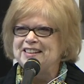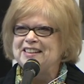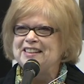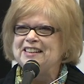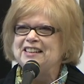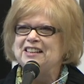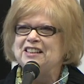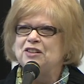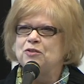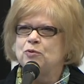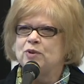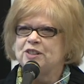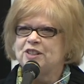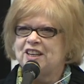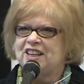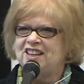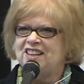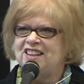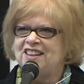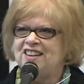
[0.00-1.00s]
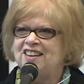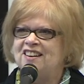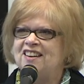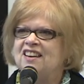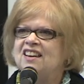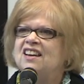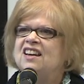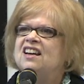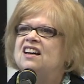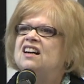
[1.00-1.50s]
uh, was key,
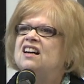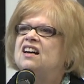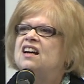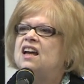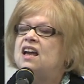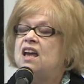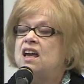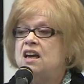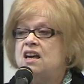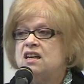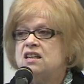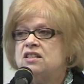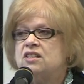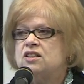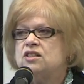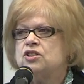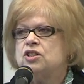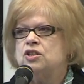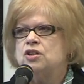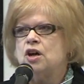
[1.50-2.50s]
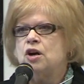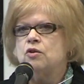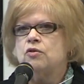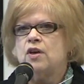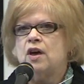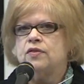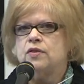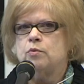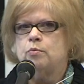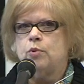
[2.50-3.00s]
uh, and to know
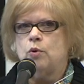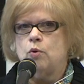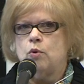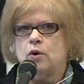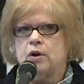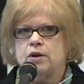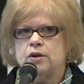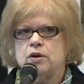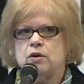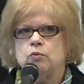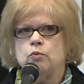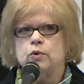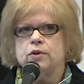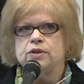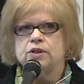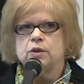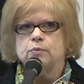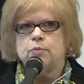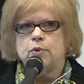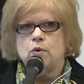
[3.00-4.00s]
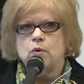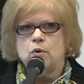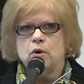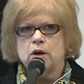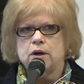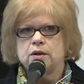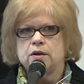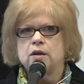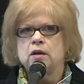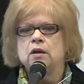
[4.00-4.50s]
that the board would
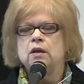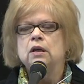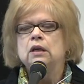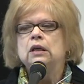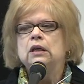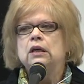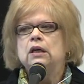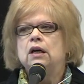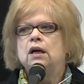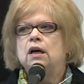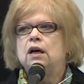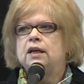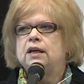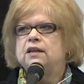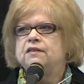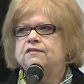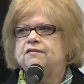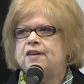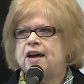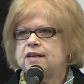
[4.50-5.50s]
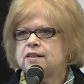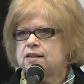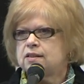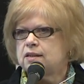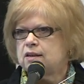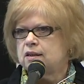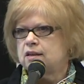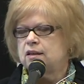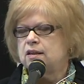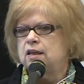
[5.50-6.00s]
support uh,
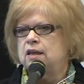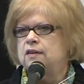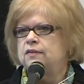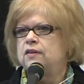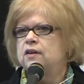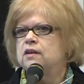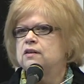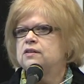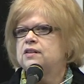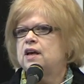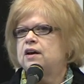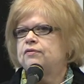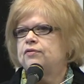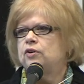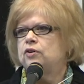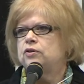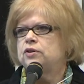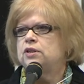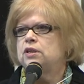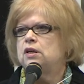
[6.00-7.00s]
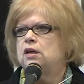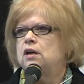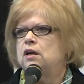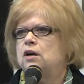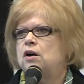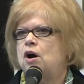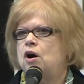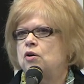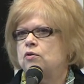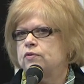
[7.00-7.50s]
investing in this effort
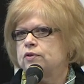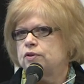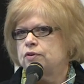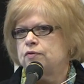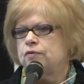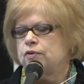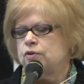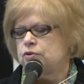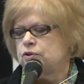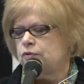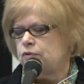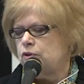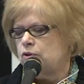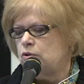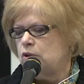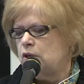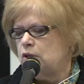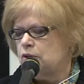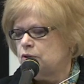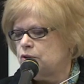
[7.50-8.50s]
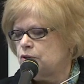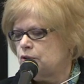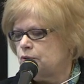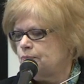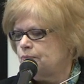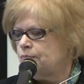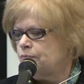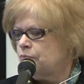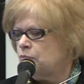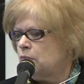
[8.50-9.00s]
uh, over the first few years.
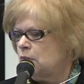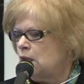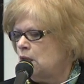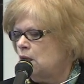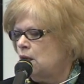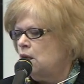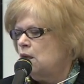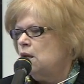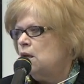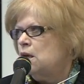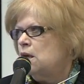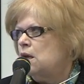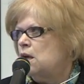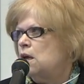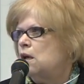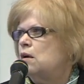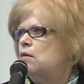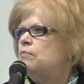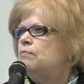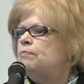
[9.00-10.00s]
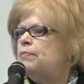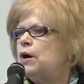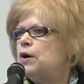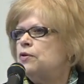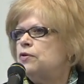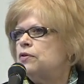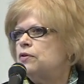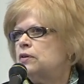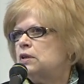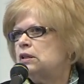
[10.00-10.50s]

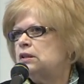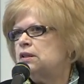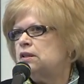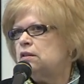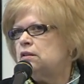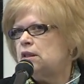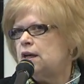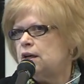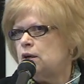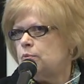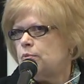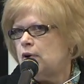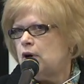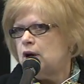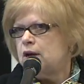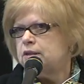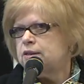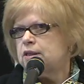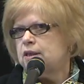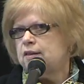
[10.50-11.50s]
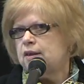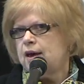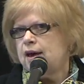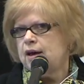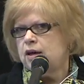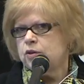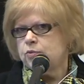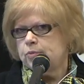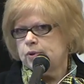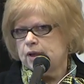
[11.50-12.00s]
Both the clinical enterprise and the
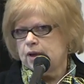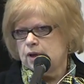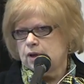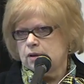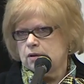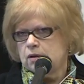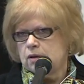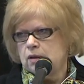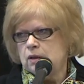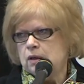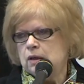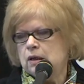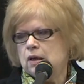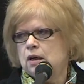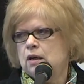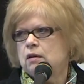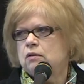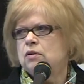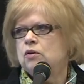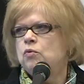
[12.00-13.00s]
health plan uh,